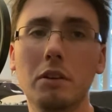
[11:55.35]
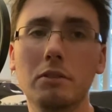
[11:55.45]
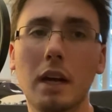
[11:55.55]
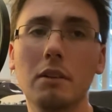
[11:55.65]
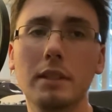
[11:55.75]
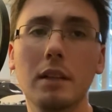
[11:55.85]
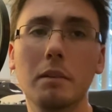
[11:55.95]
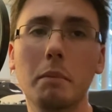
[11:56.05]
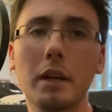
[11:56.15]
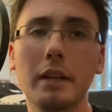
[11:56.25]
dial down the
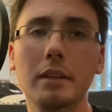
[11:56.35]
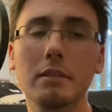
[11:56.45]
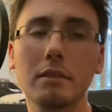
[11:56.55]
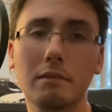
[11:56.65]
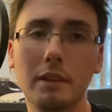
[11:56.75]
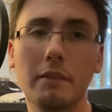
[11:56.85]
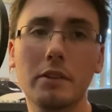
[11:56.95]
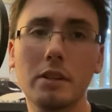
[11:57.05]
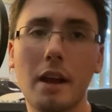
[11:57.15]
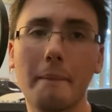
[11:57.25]
muddiness. Give it a
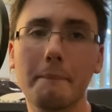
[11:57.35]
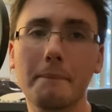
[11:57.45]
shot.